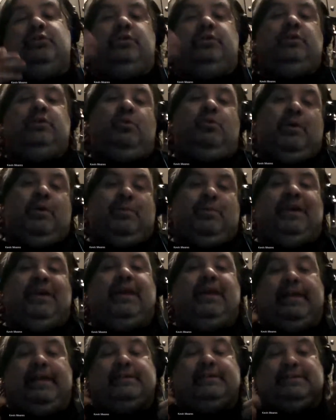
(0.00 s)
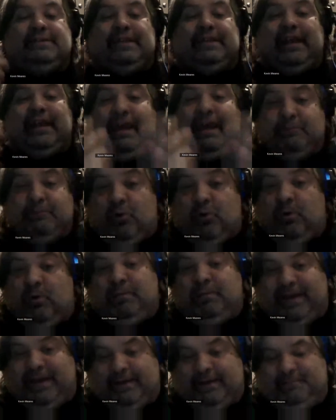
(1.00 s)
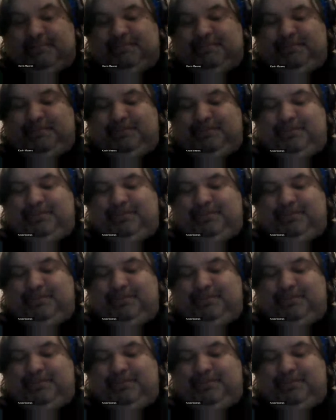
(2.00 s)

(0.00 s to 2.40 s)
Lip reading: to the Caribbean, hence the name Caribbean.